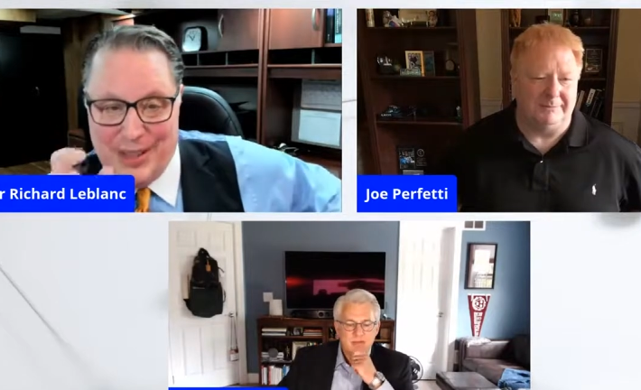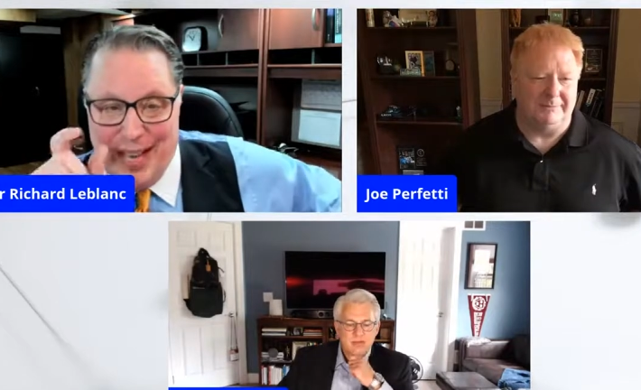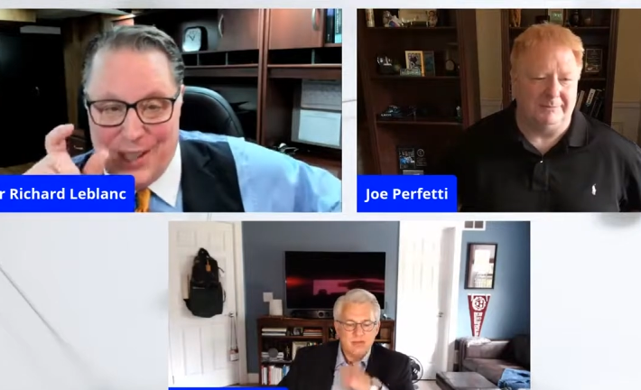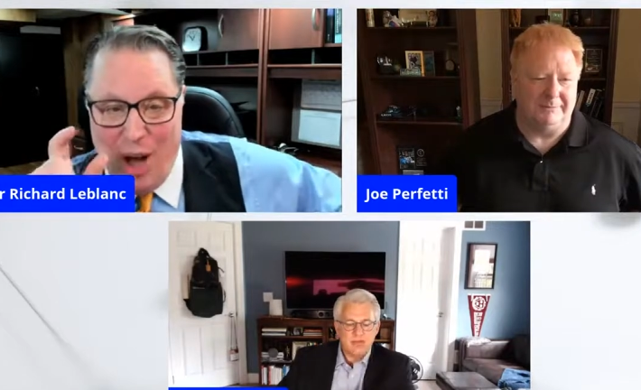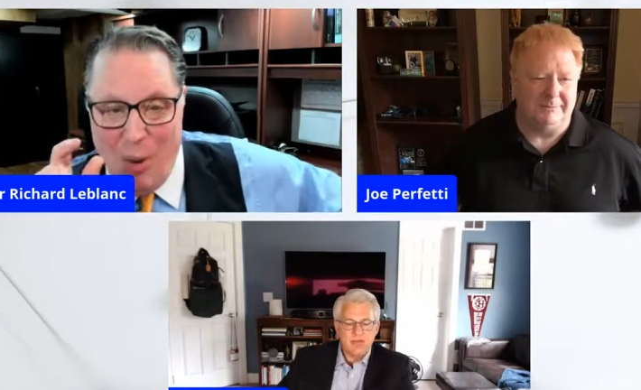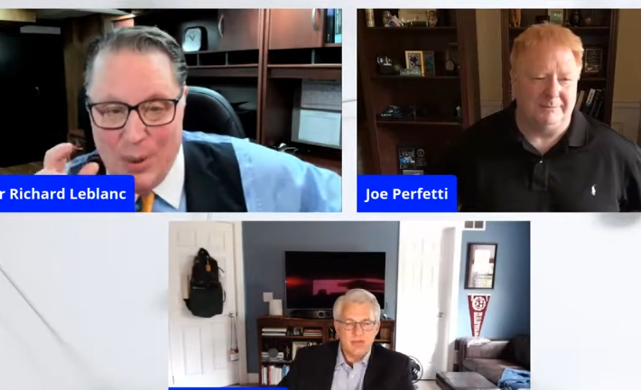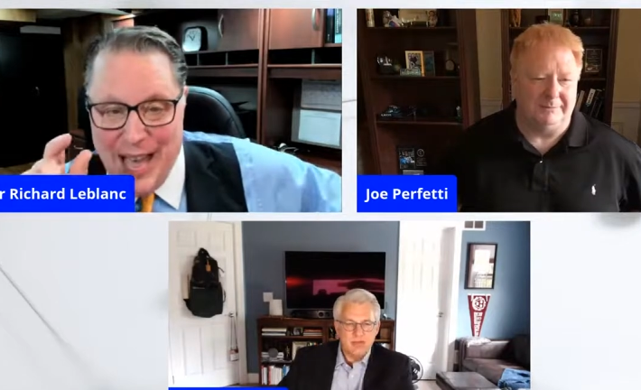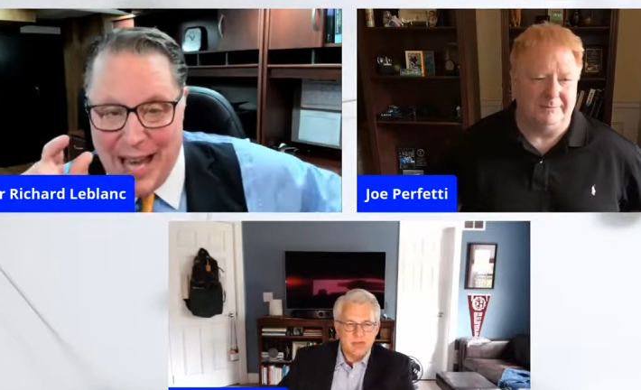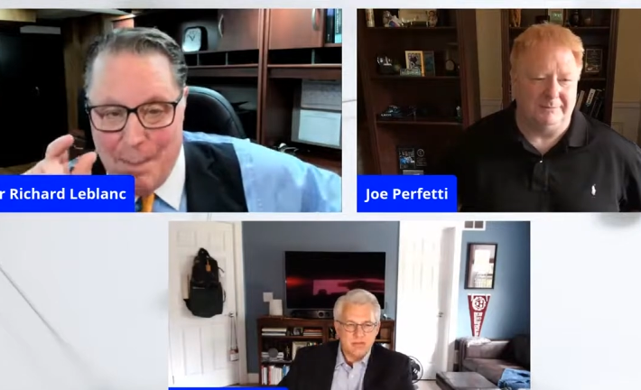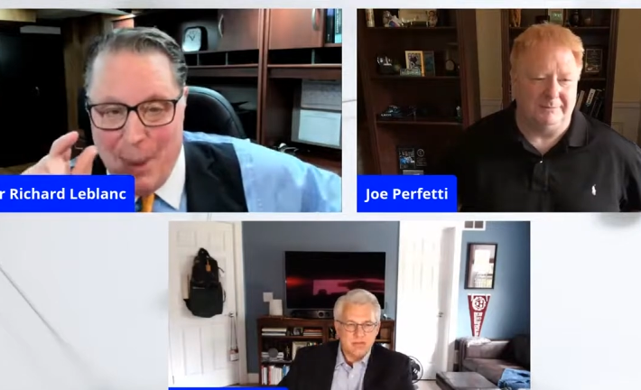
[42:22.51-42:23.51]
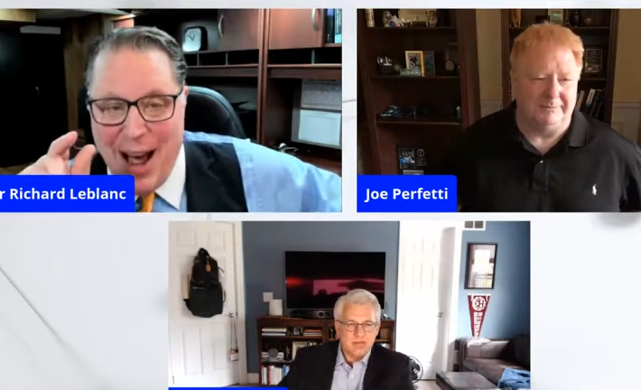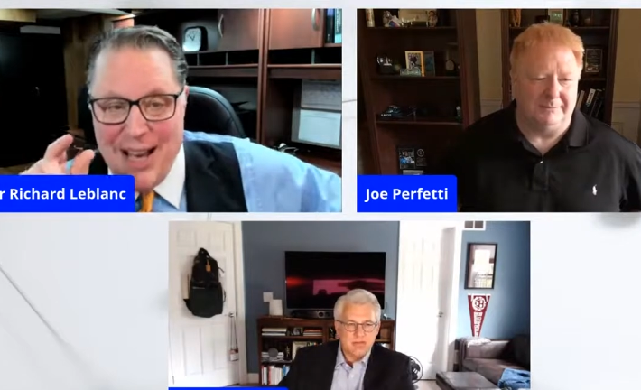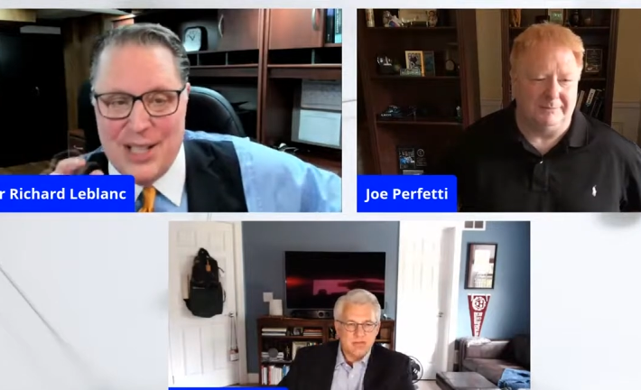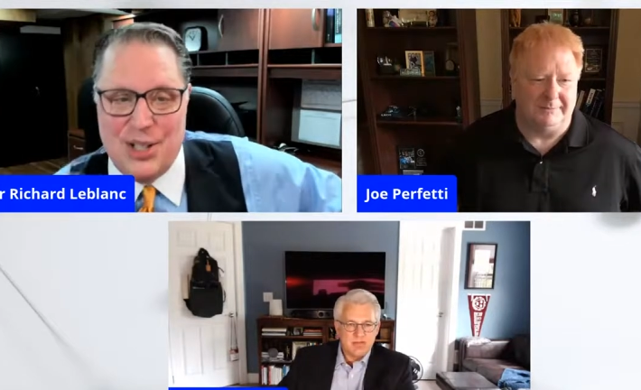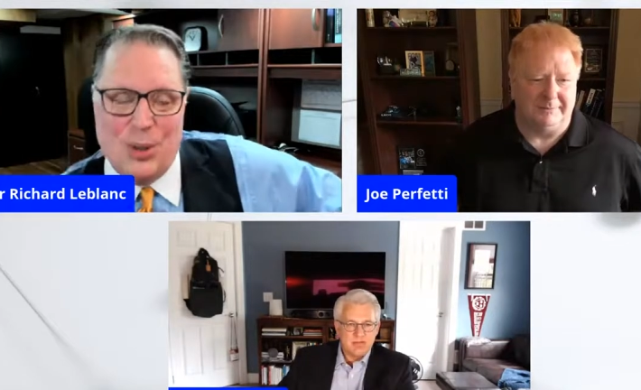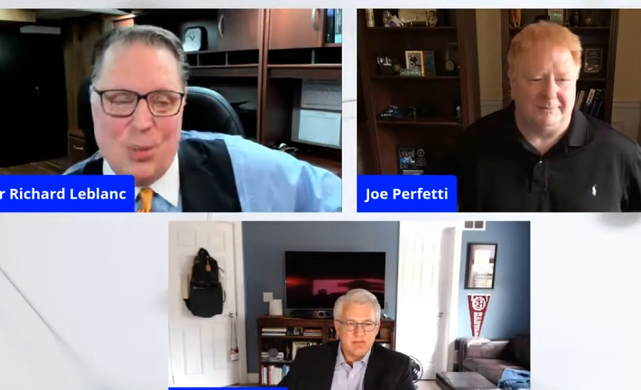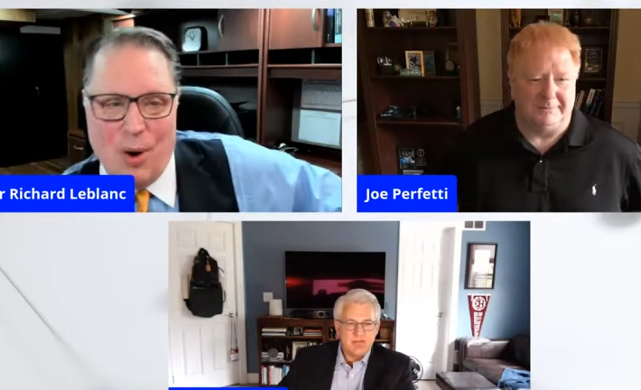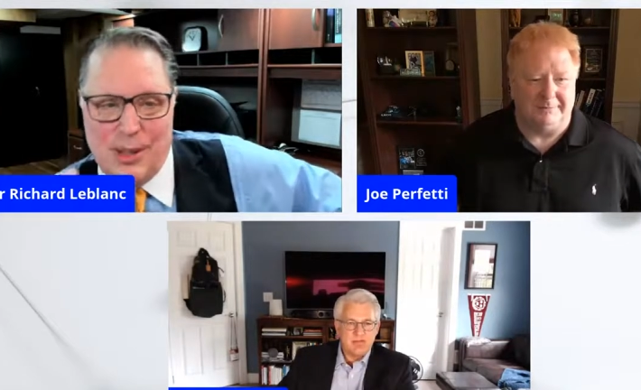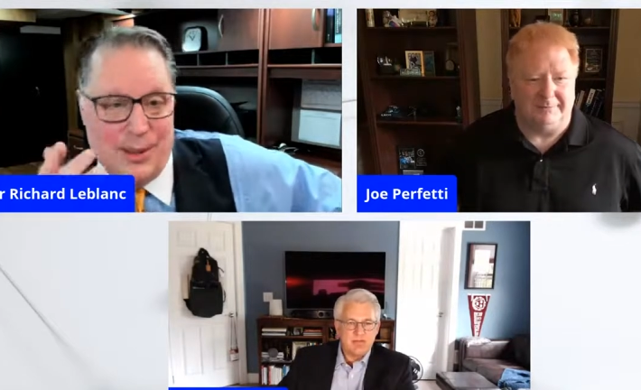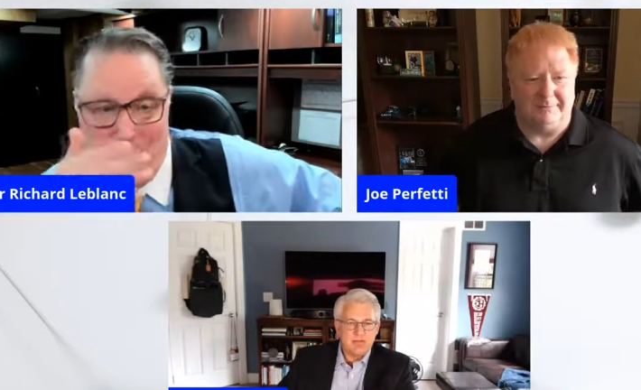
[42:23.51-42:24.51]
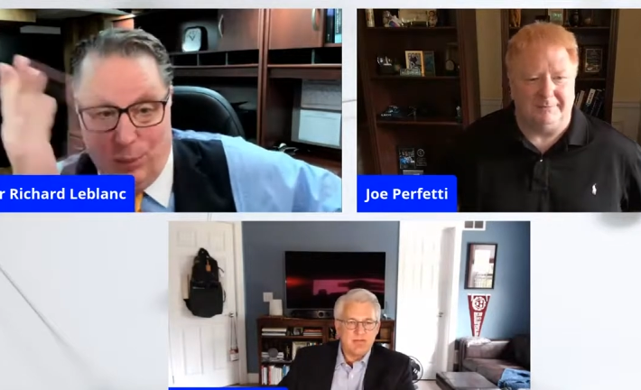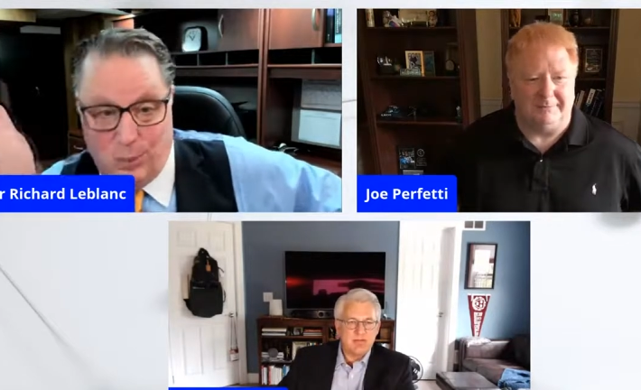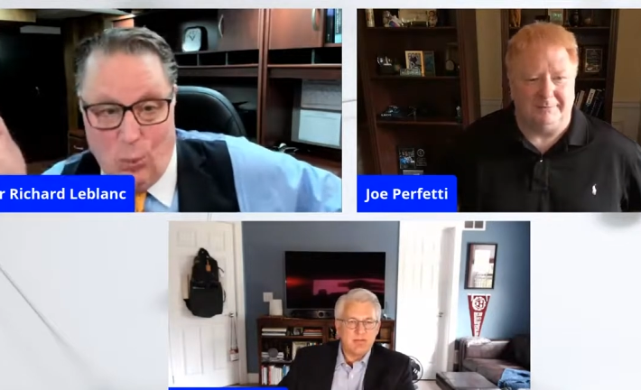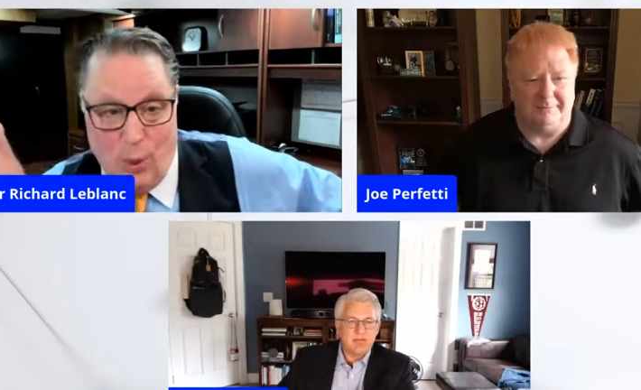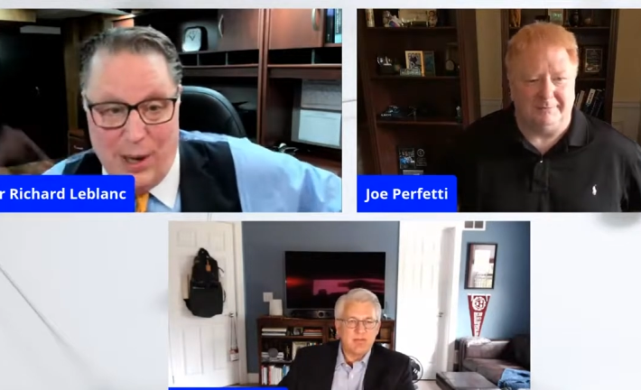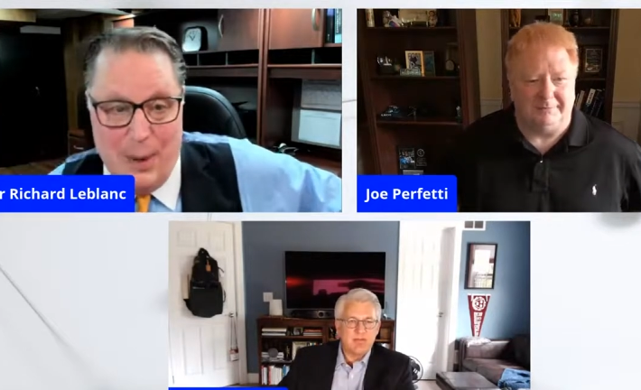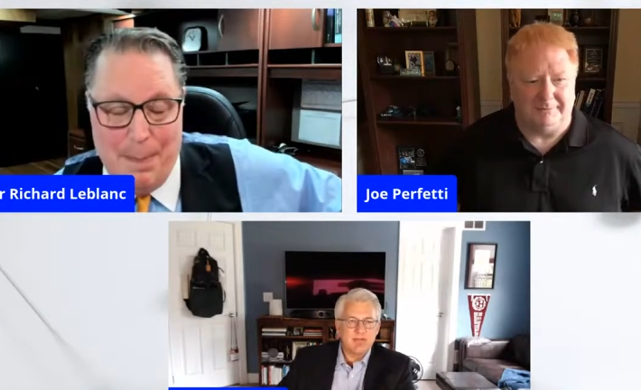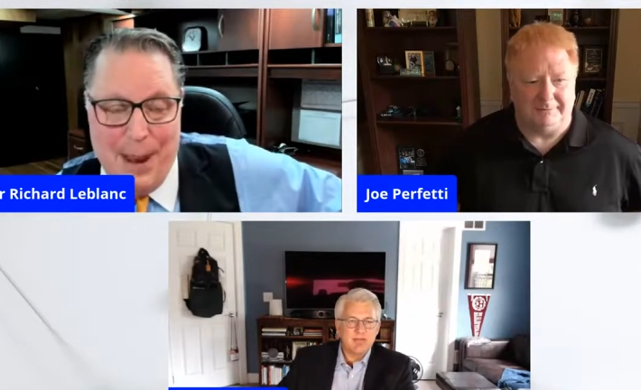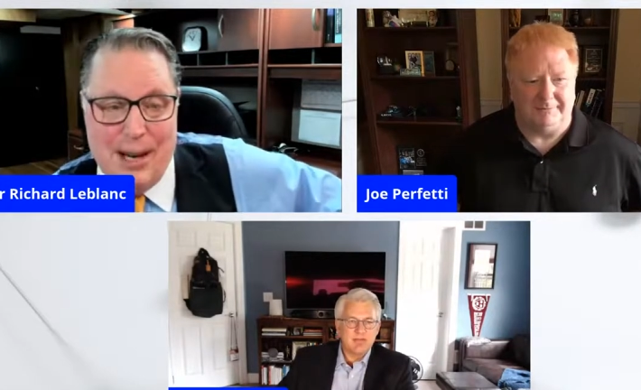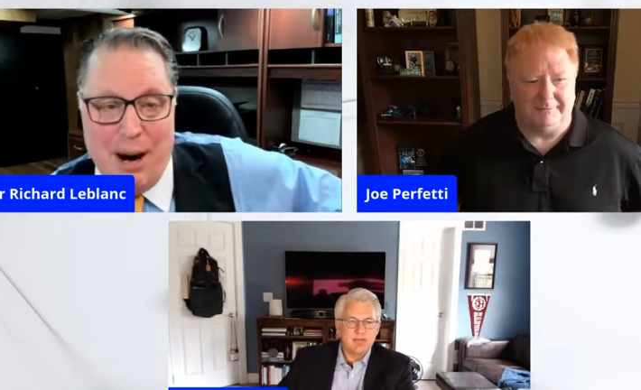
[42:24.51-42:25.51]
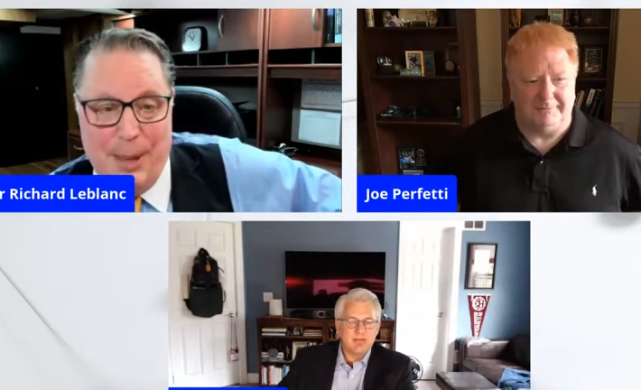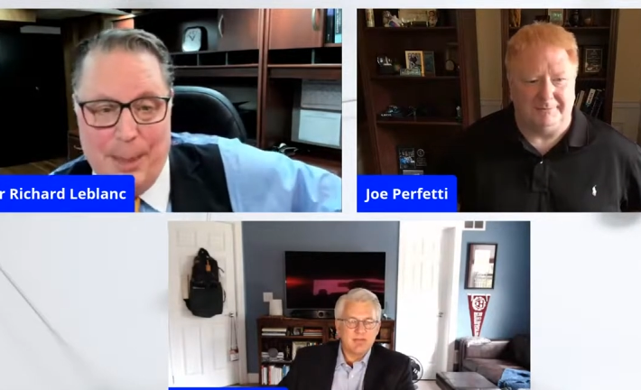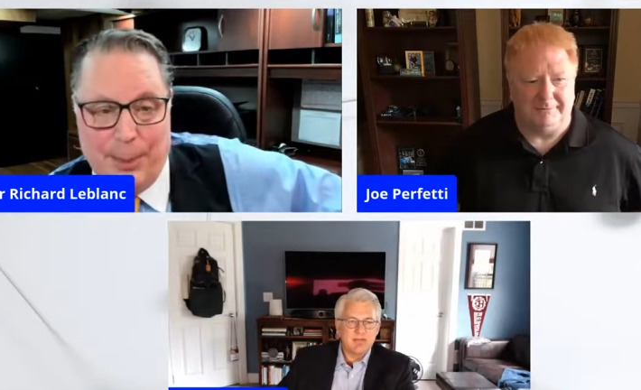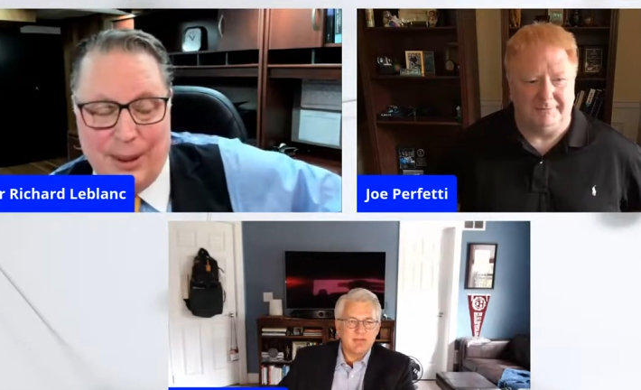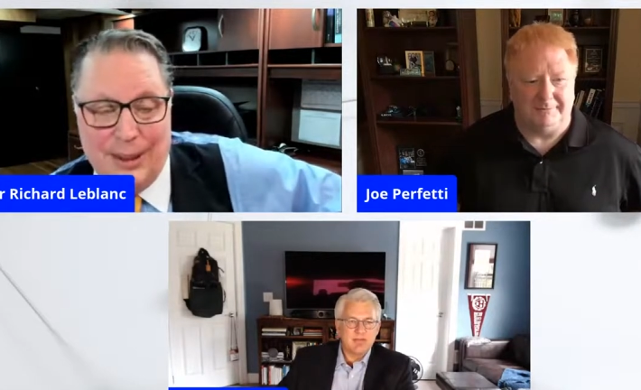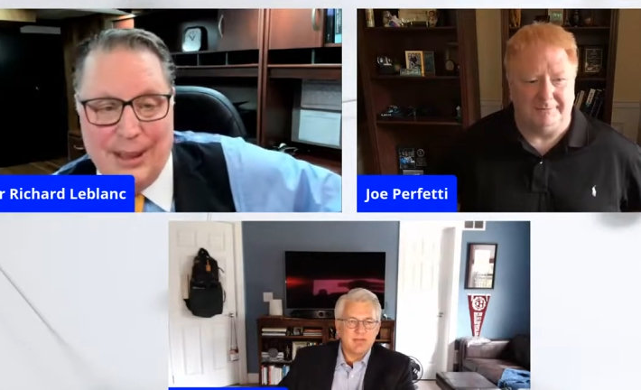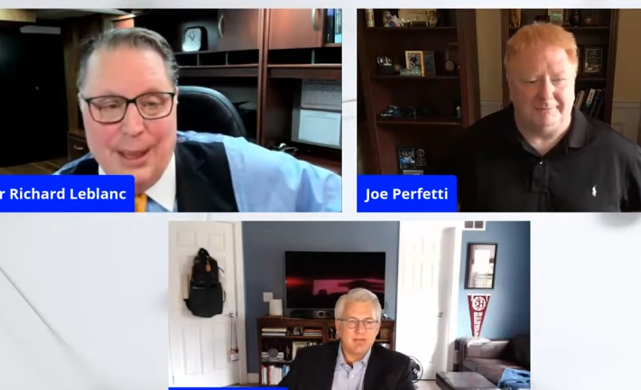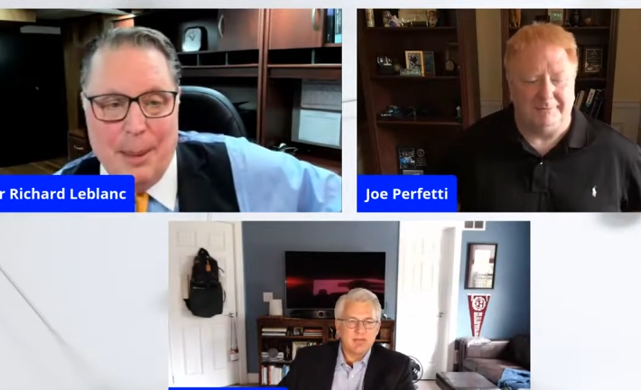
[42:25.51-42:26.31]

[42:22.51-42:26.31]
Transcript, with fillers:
Speaker 1: So it, it's always had a bias towards what are we paying our people,